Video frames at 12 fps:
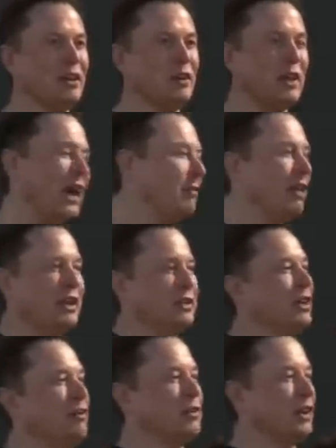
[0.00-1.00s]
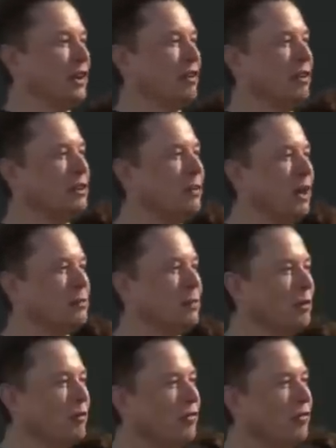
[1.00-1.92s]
you can't make the Cybertruck. It's impossible.